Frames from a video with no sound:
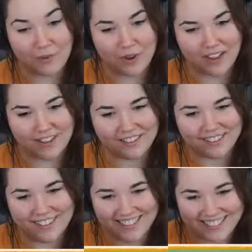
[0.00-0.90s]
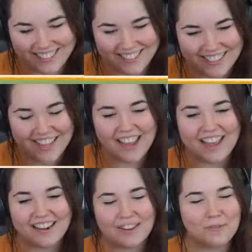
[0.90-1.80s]
well.
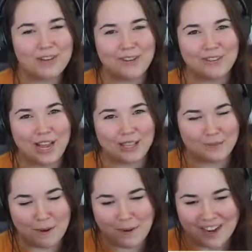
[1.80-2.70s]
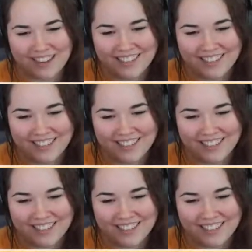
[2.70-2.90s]
Annika, why do you challenge my brain?